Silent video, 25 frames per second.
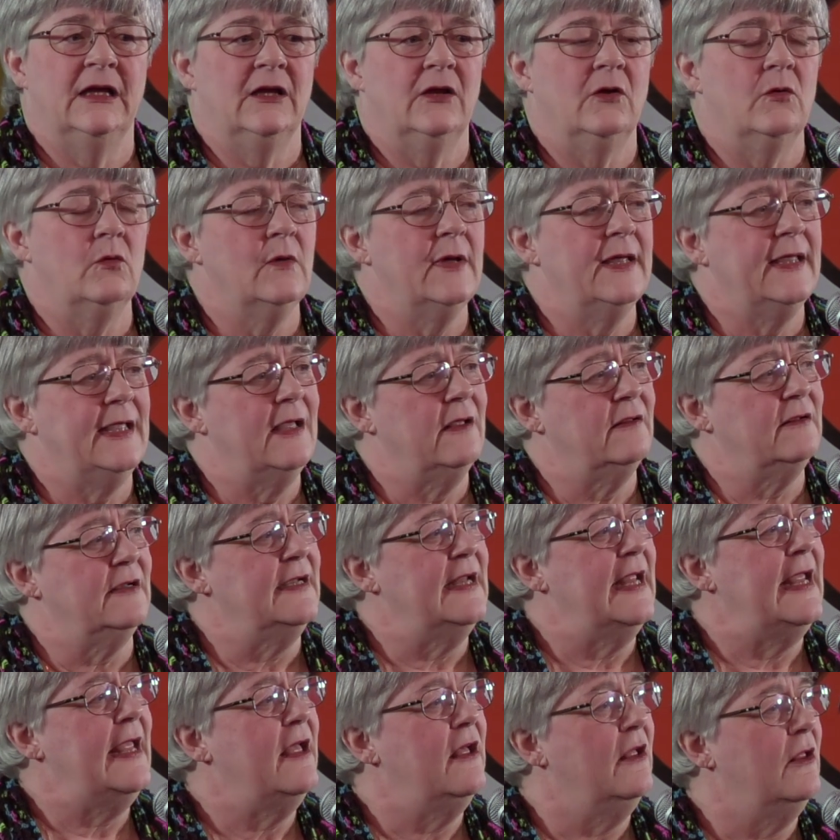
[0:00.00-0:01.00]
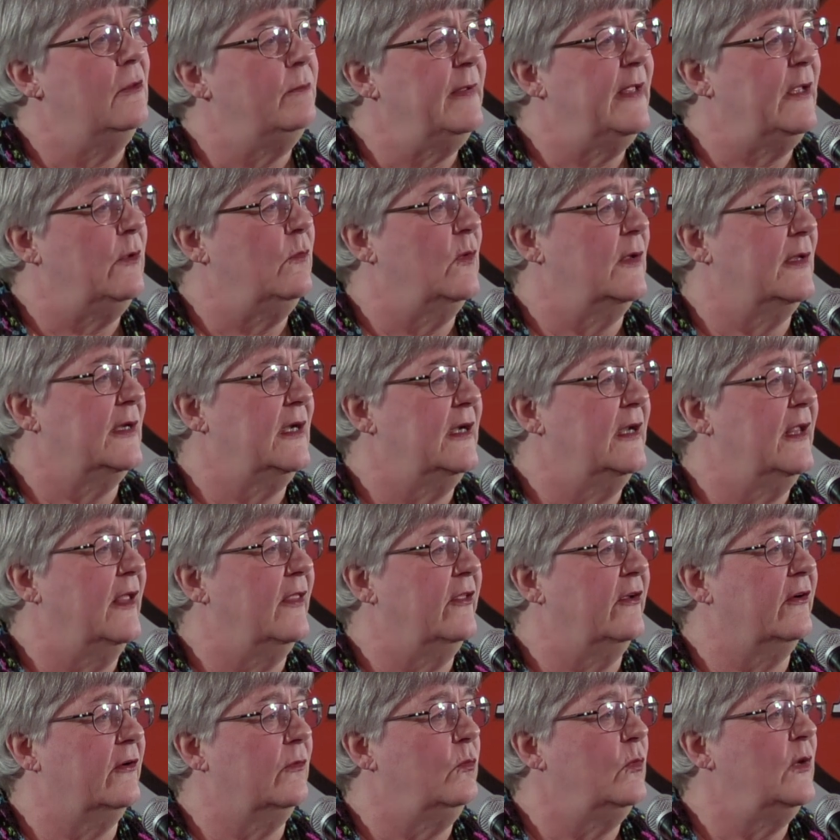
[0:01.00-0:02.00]
going out and helping one
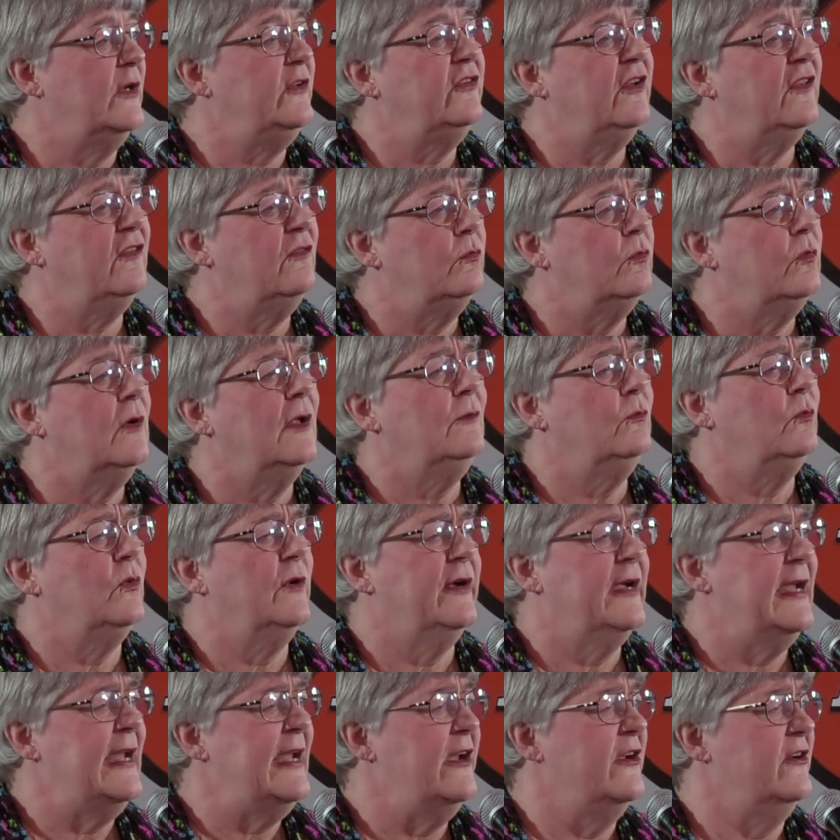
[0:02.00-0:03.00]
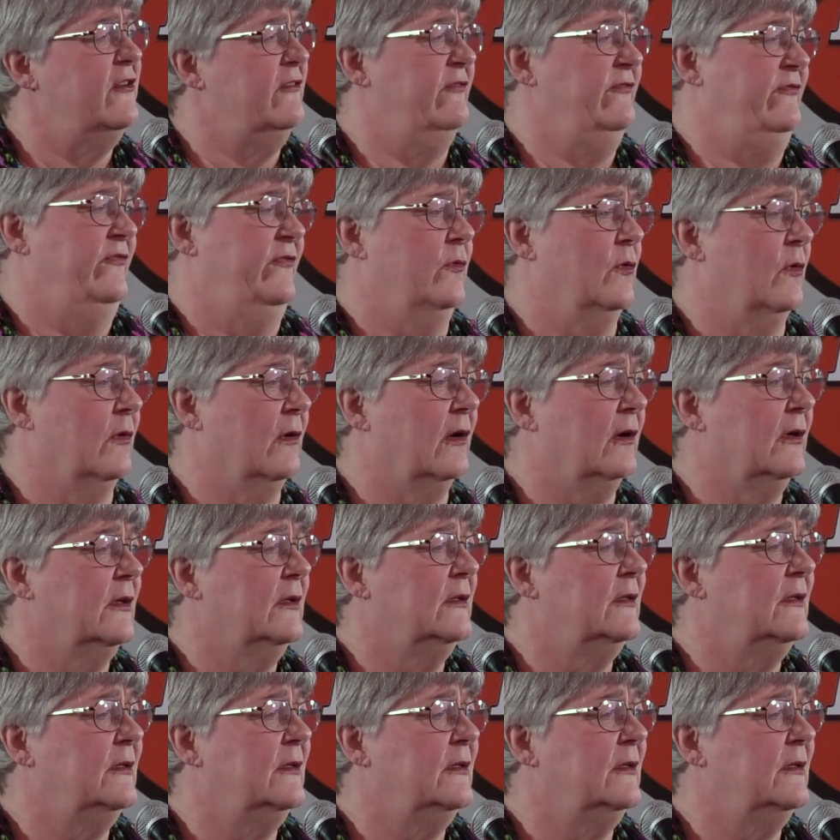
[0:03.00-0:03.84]
another, which is what we're here for,